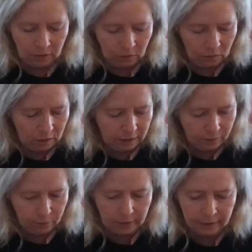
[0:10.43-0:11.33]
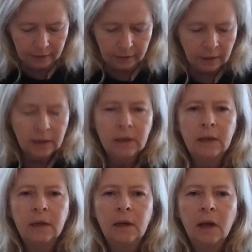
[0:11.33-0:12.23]
you know, I read
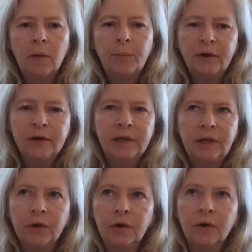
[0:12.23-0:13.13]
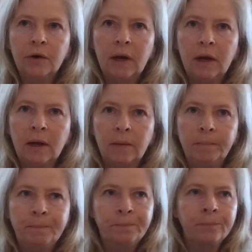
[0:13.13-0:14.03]
a particular
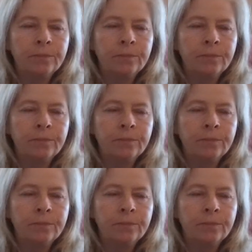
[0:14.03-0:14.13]
um,